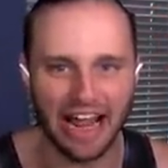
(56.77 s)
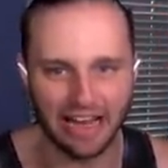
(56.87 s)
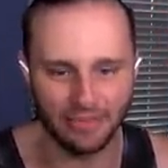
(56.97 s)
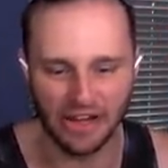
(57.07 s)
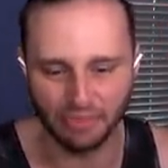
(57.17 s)
I
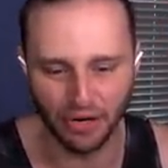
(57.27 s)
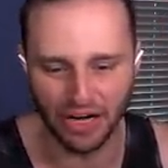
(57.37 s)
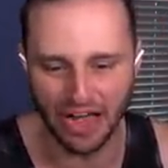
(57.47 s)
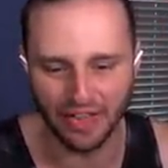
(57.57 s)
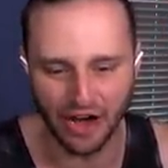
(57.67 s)
didn't mean to put it
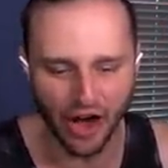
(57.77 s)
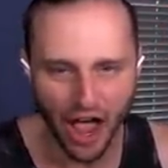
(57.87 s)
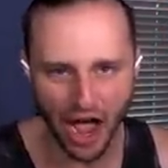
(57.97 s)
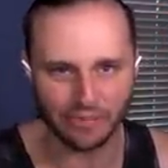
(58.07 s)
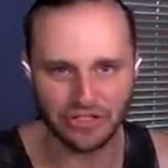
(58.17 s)
on there.
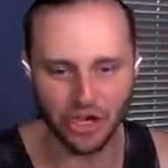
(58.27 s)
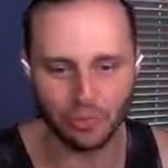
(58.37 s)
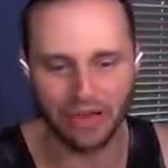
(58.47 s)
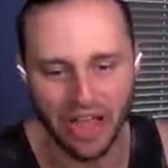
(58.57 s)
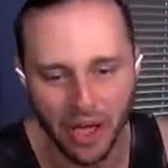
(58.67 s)
I'm stupid.